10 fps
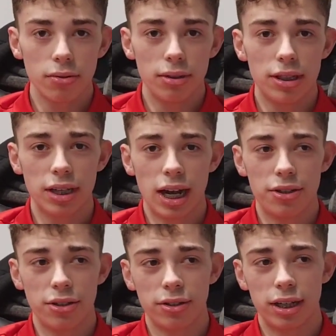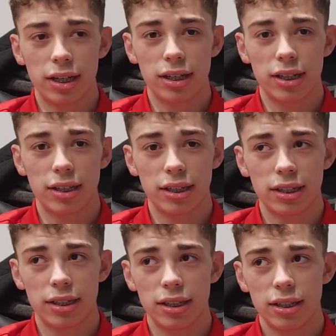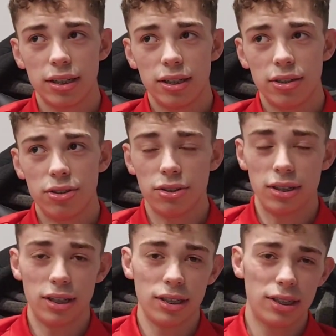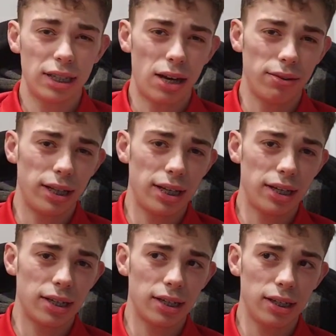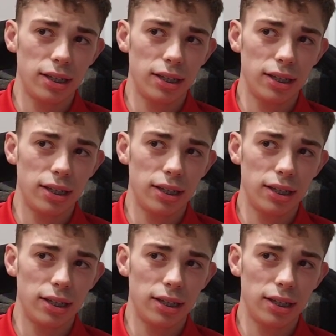which I don't like, and I think doesn't sound like